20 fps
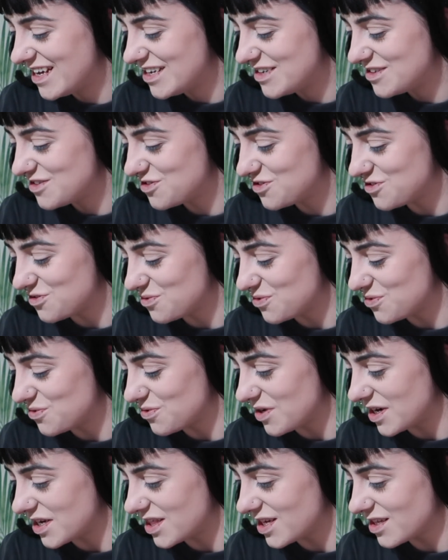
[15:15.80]
So
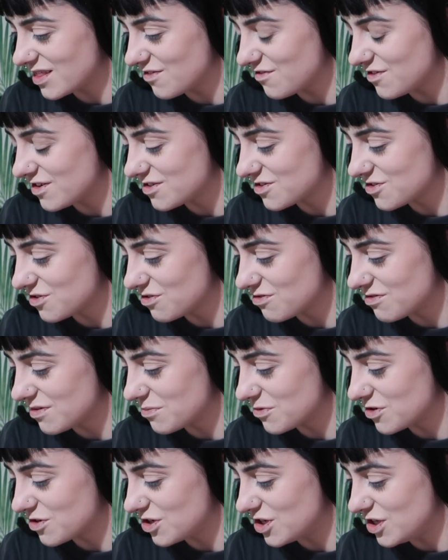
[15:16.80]
I think the first colour I'm
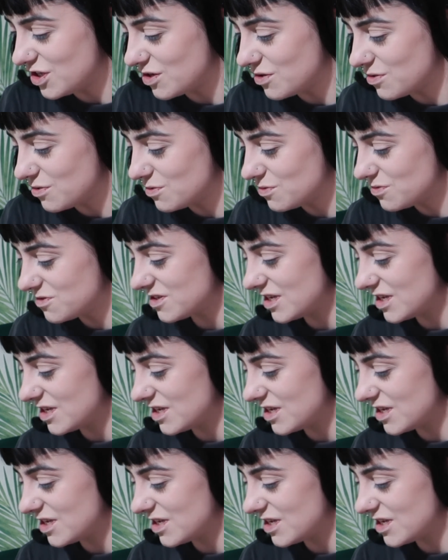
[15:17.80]
going to use